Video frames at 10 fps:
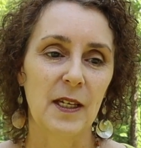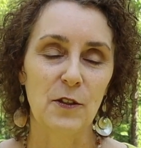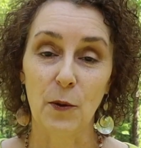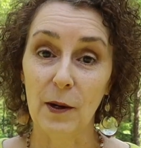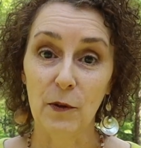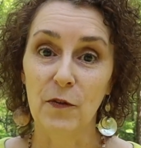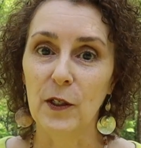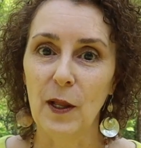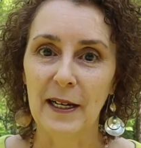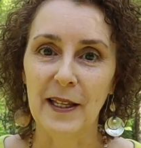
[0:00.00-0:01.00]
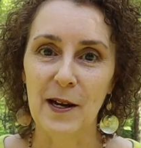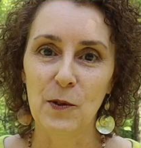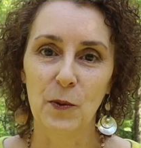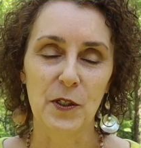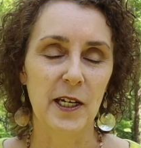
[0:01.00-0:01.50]
So I would feel like that
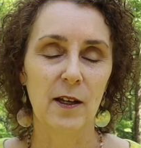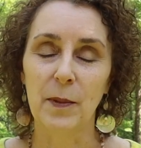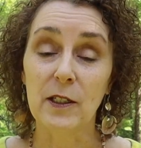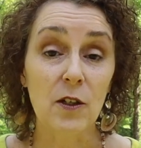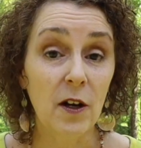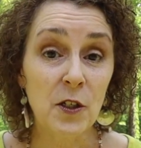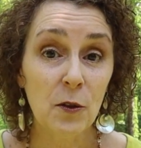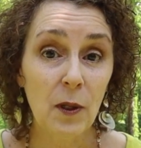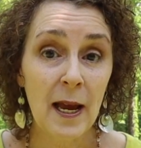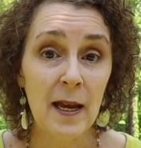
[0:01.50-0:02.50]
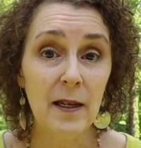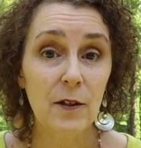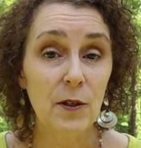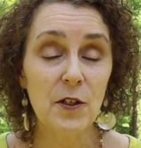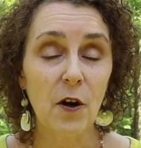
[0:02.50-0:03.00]
one was telling me, it's not too late,
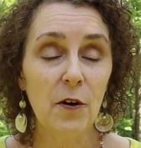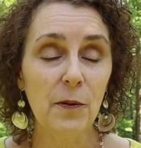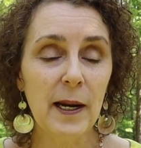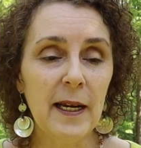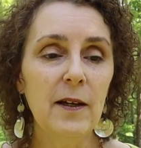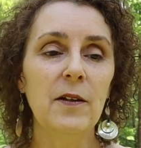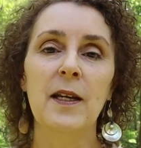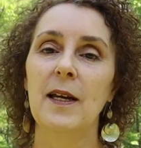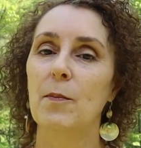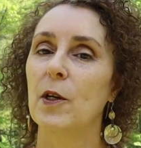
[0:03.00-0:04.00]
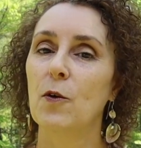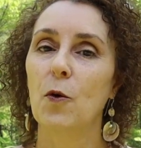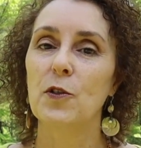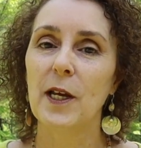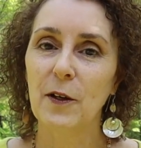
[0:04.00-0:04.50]
you can turn around. But of
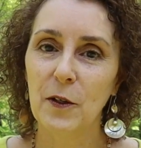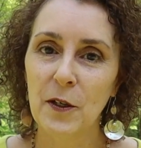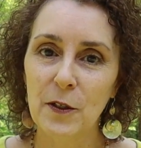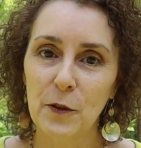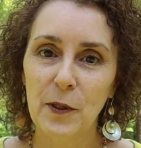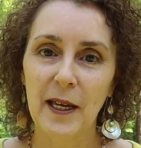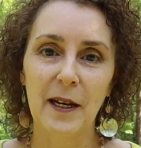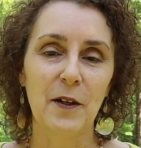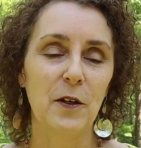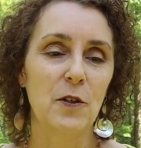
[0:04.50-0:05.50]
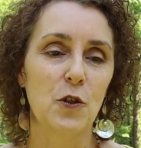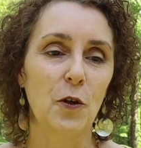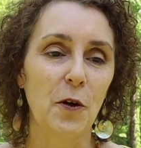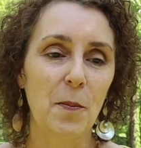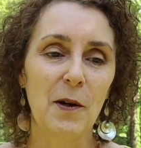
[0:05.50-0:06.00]
course I couldn't do that. I couldn't
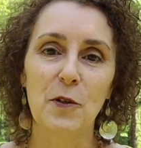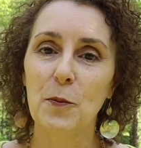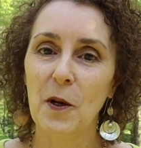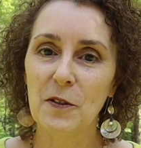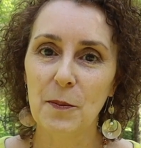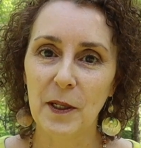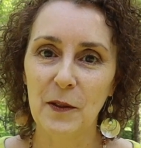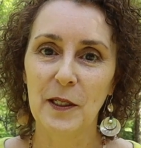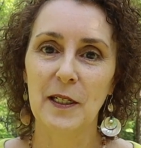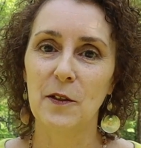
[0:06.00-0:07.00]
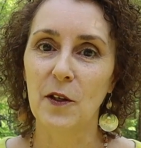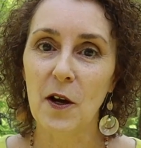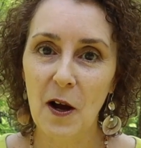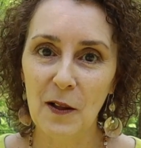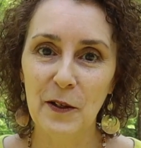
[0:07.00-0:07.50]
shirk my responsibility to the
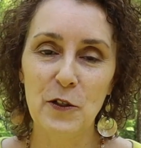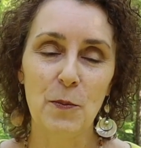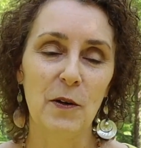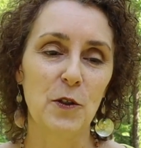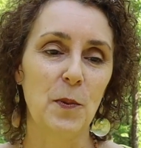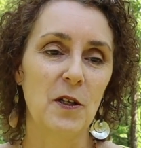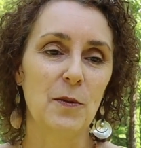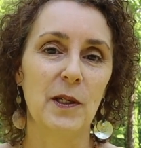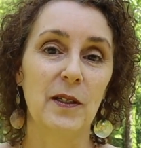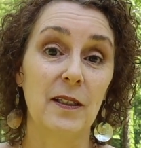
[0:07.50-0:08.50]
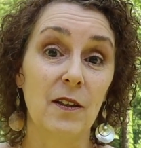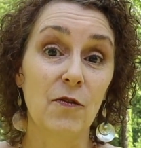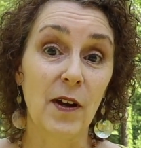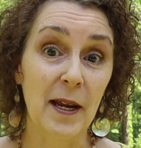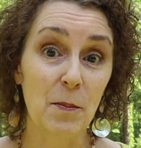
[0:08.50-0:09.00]
college, my responsibility to the
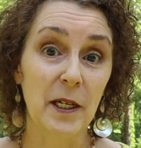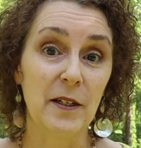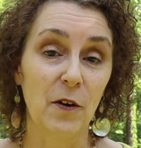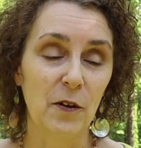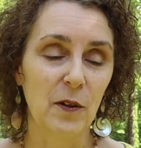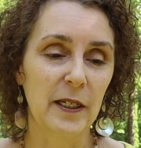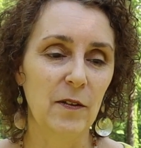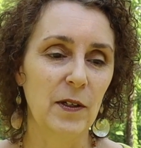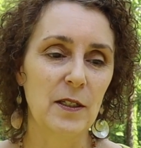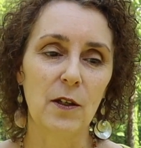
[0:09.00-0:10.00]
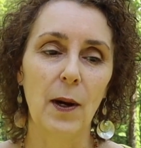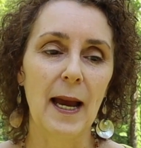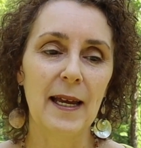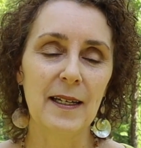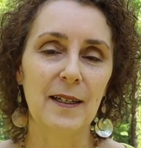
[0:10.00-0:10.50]
family to earn a living, so I
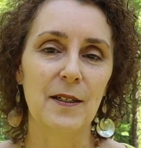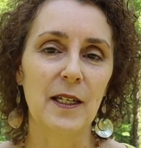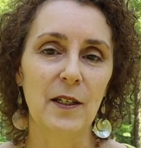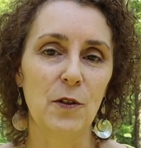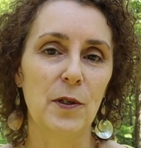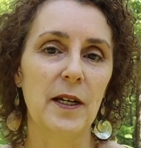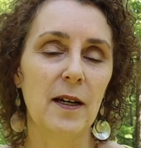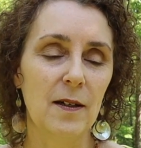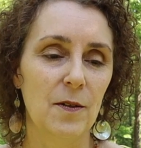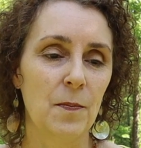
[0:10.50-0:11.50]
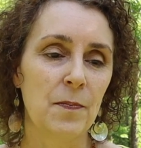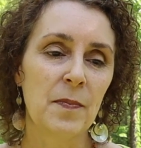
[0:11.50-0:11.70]
had to continue to go.